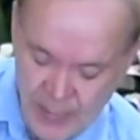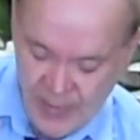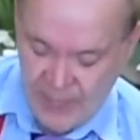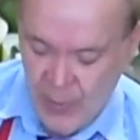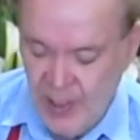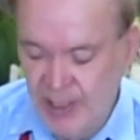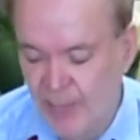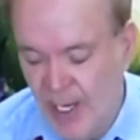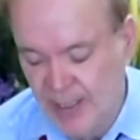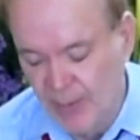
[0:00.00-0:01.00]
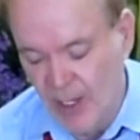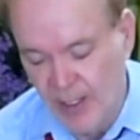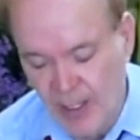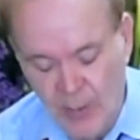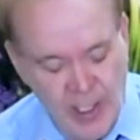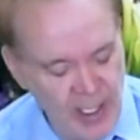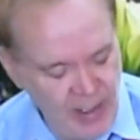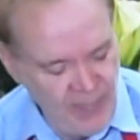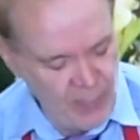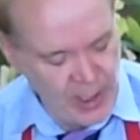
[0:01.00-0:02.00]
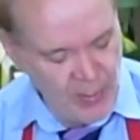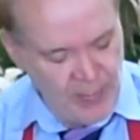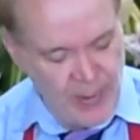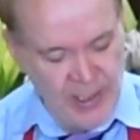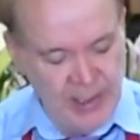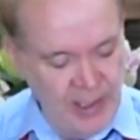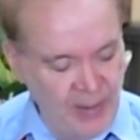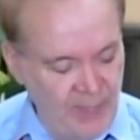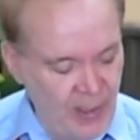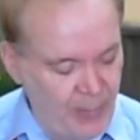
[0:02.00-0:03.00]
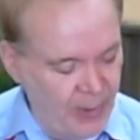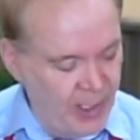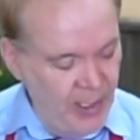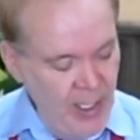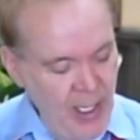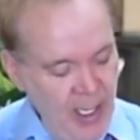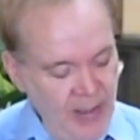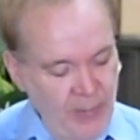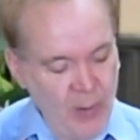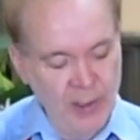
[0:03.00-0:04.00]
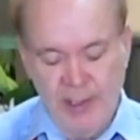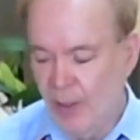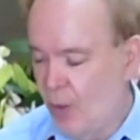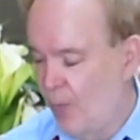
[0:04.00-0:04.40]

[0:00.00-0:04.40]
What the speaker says: put a few of these buds around the lower ring. I love working with buds. I think they're very pretty. And of course they'll